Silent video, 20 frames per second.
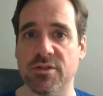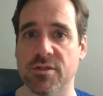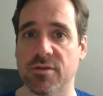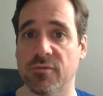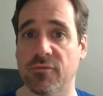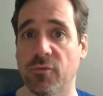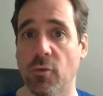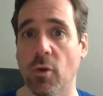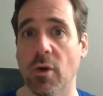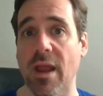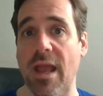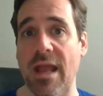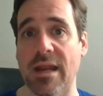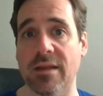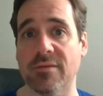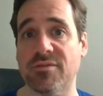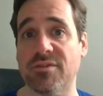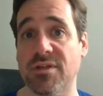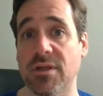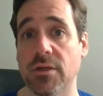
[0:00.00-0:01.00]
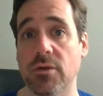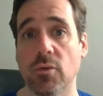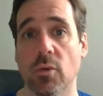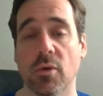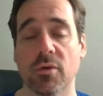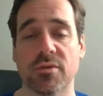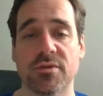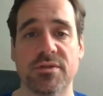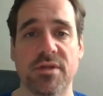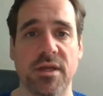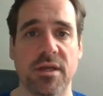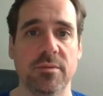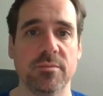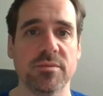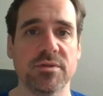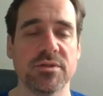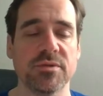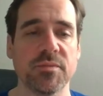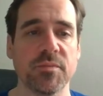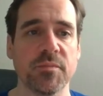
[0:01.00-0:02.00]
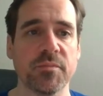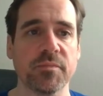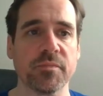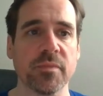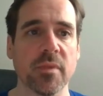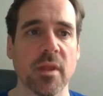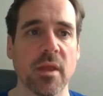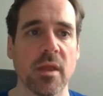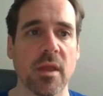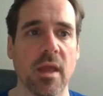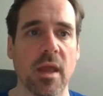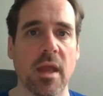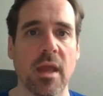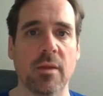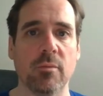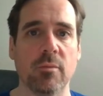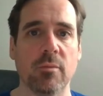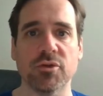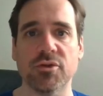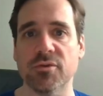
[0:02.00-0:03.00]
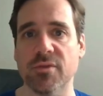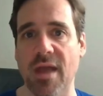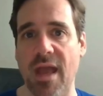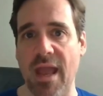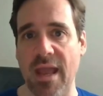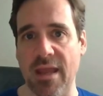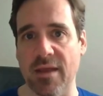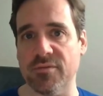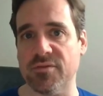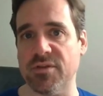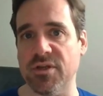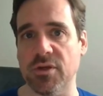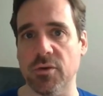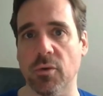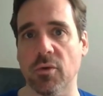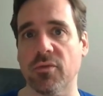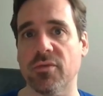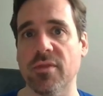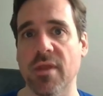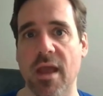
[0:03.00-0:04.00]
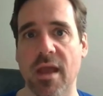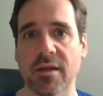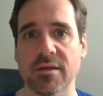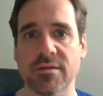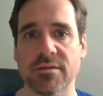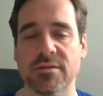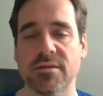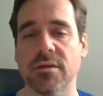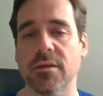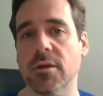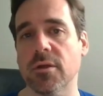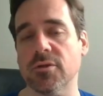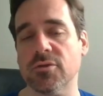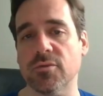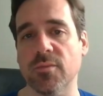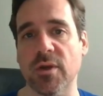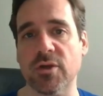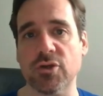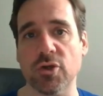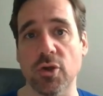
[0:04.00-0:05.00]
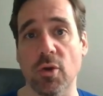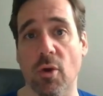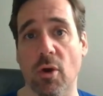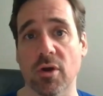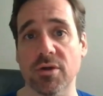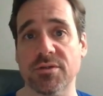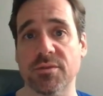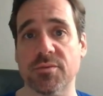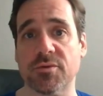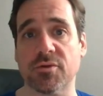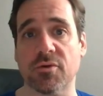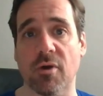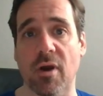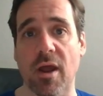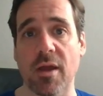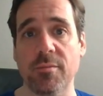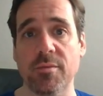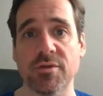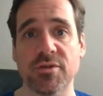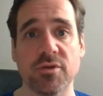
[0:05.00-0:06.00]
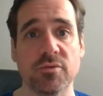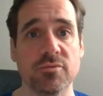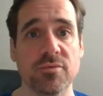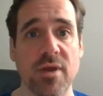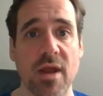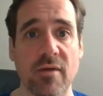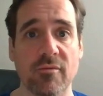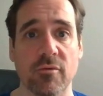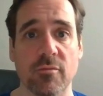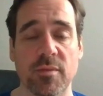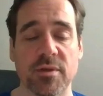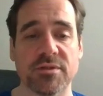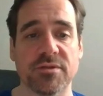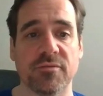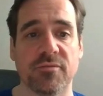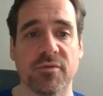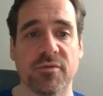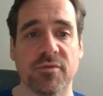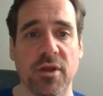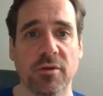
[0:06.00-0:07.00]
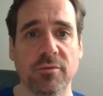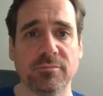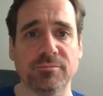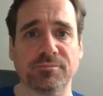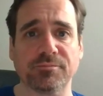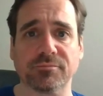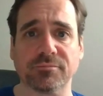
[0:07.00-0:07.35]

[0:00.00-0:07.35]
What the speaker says: of the four NFC North teams, and we'll do the AFC North next. So make sure you are subscribed so you never miss a video.